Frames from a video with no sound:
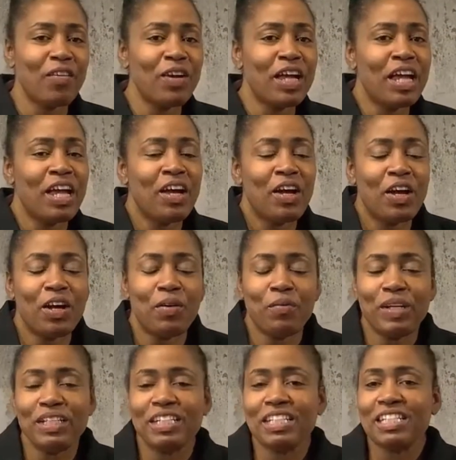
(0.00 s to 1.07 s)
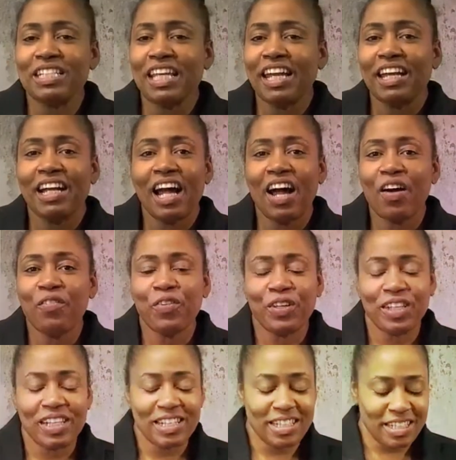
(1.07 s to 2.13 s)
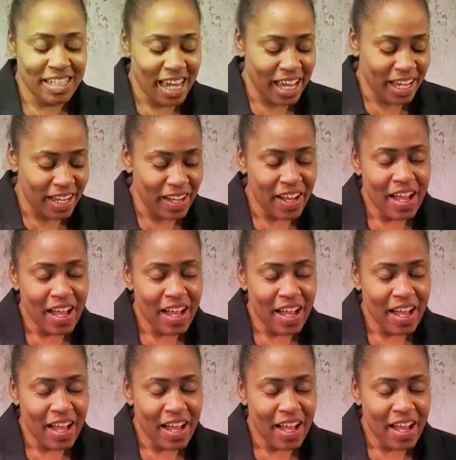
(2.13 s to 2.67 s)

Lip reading: And we just thank God for this day.